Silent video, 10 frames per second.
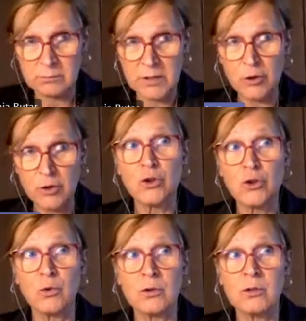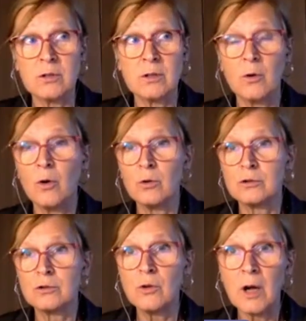ensure
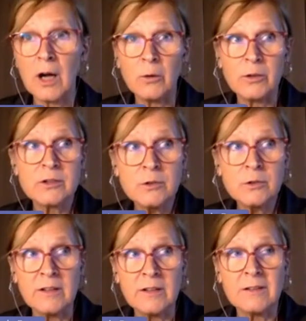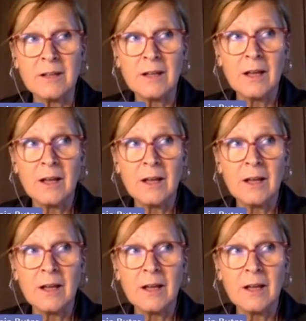also our students.